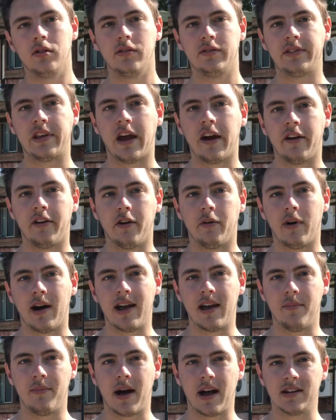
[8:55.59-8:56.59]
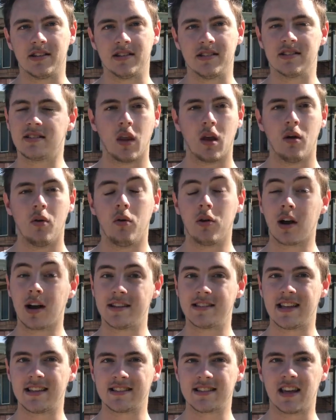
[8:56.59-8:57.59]
tearing away at badges. Well guys,
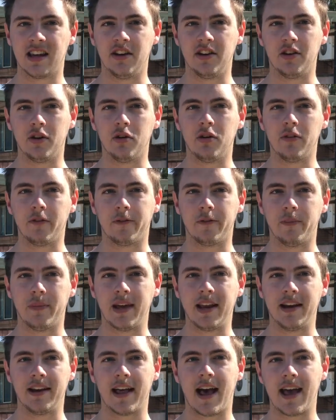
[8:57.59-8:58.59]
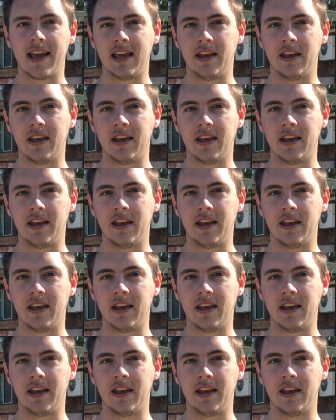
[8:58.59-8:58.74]
that's going to do it for me today.